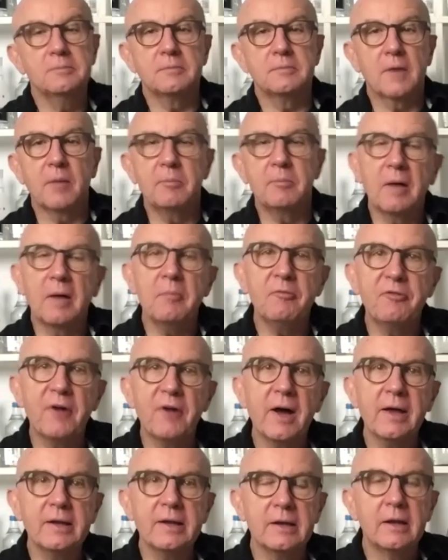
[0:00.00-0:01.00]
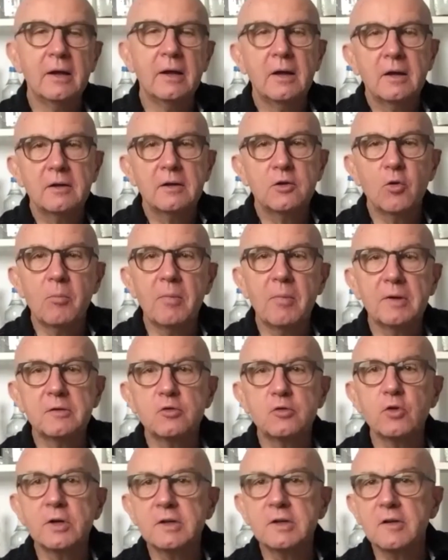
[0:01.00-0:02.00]
I'm fine.
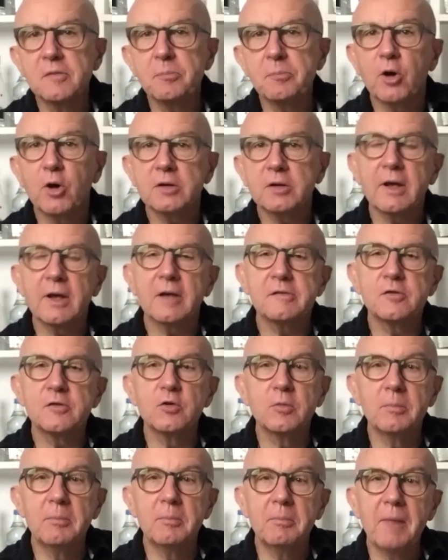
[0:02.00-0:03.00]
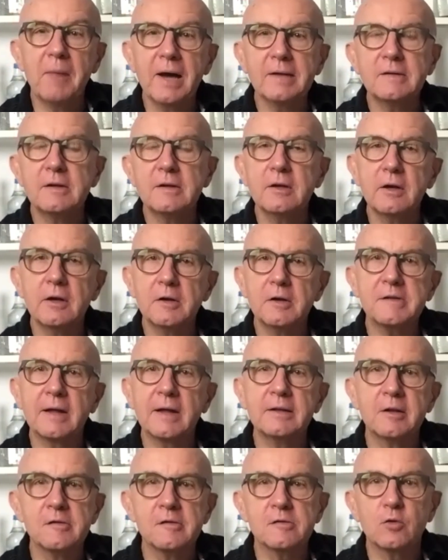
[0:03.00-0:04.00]
During this podcast, you might hear a
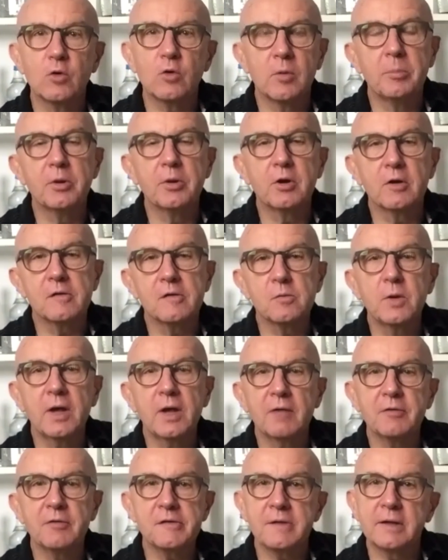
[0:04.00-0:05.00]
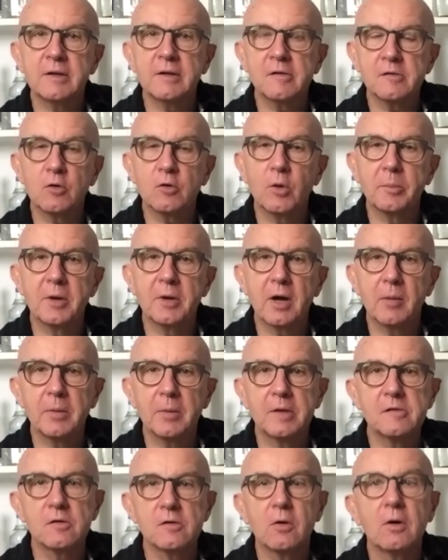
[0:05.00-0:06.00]
thunderstorm because we have a thunderstorm
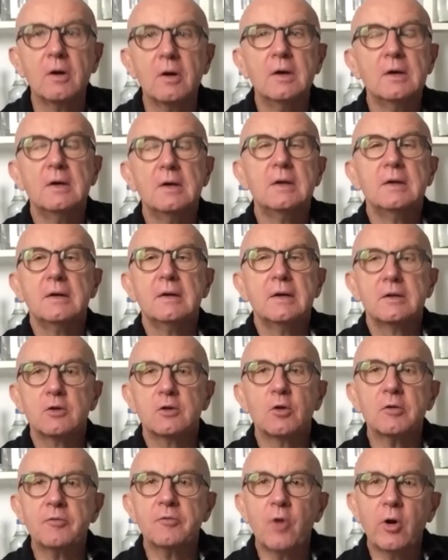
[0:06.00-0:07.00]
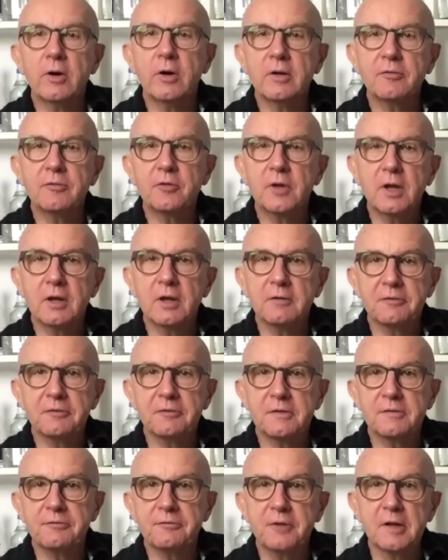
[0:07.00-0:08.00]
coming. So don't worry if you
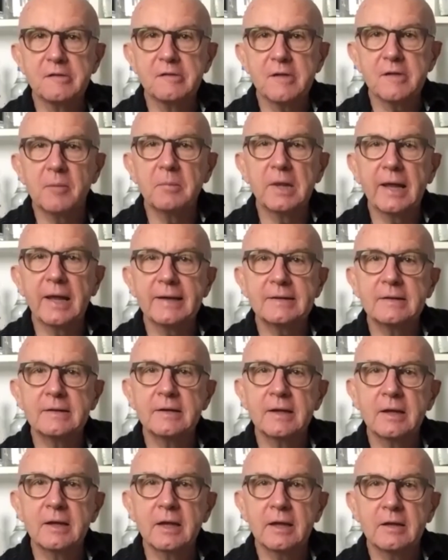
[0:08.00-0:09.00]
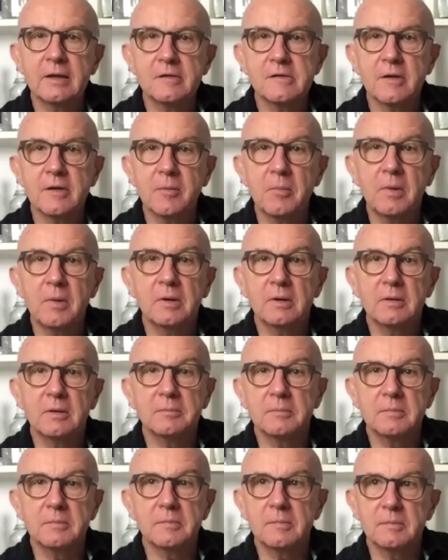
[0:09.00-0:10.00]
feel some lightning and some
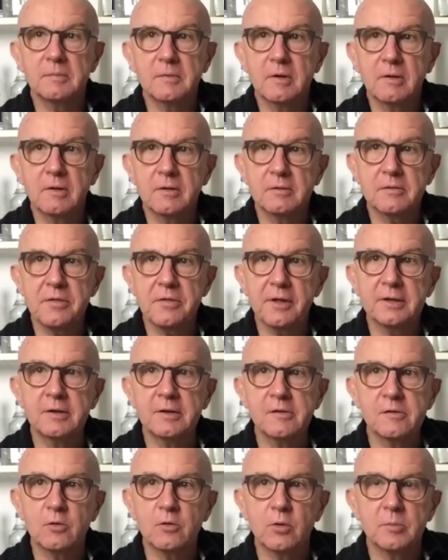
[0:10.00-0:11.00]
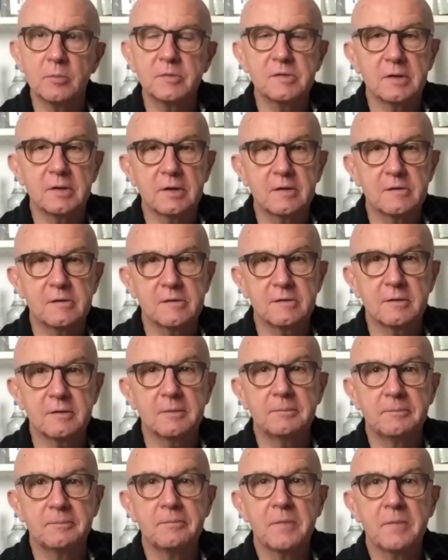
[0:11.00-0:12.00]
thunderstorms.
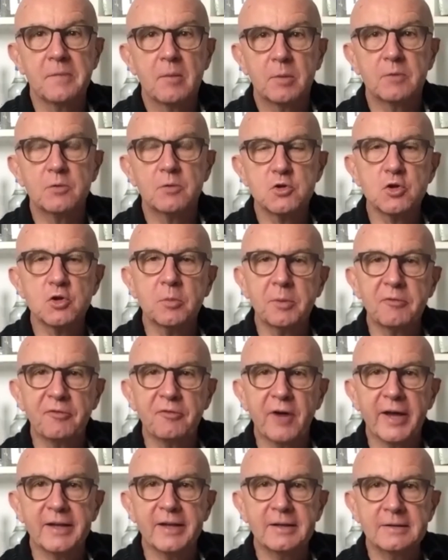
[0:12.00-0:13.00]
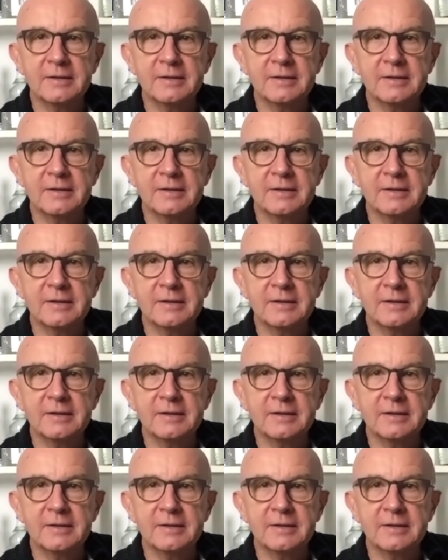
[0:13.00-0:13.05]
But we should be fine.